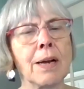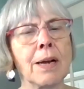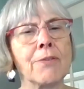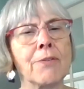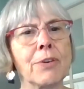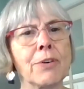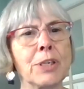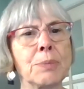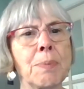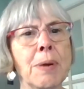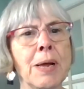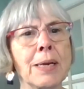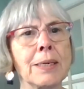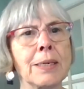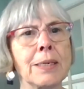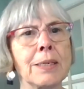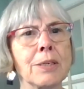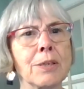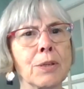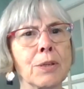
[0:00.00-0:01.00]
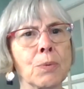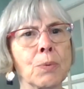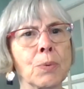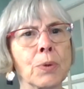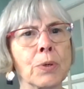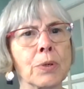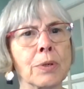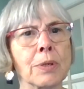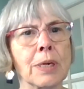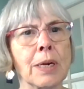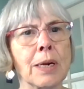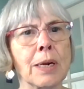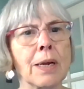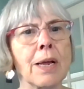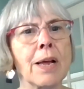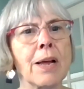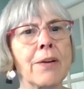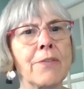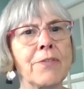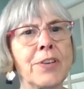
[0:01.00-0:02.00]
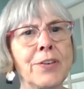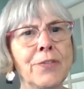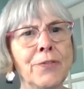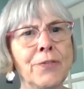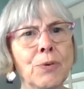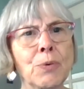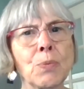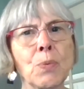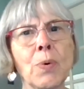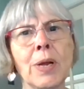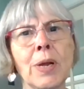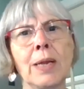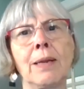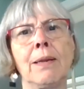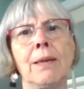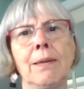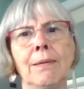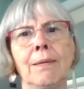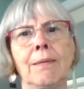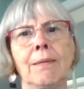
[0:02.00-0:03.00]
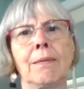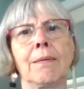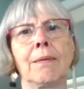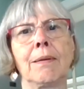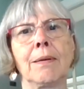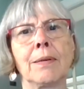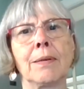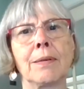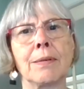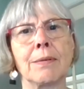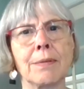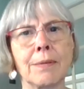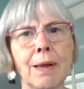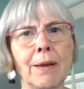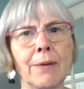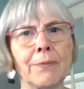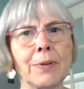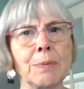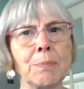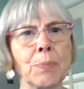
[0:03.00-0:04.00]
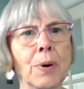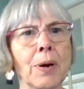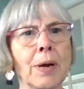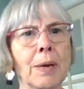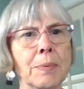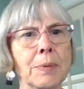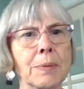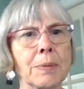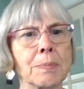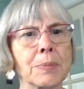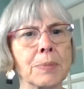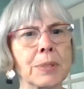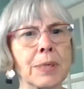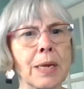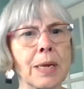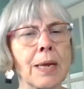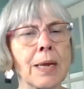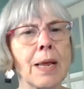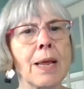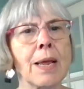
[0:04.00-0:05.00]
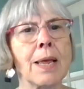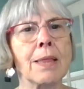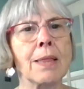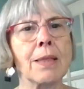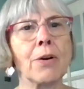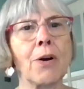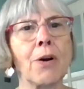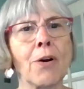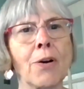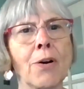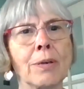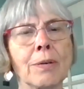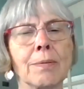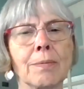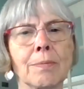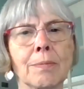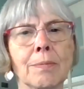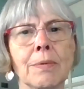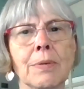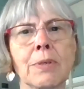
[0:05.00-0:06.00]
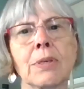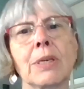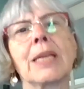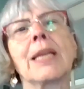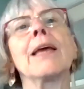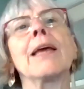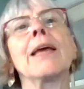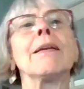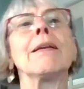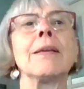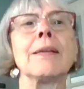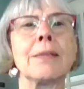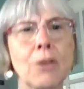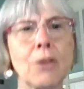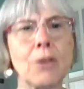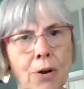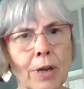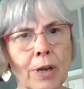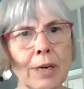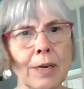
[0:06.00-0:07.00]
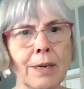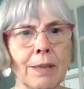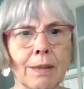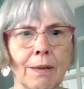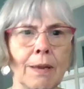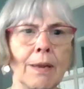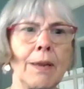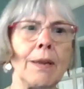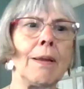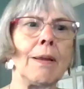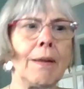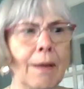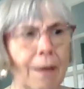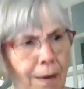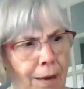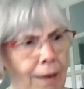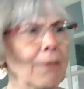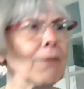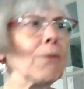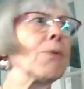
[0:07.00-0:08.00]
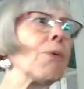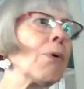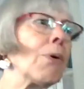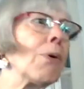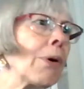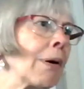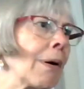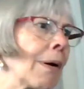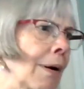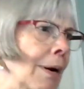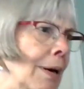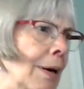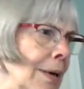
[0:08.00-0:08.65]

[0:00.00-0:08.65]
of responding to the world, different ways to solving problems that aren't getting us caught in the either or,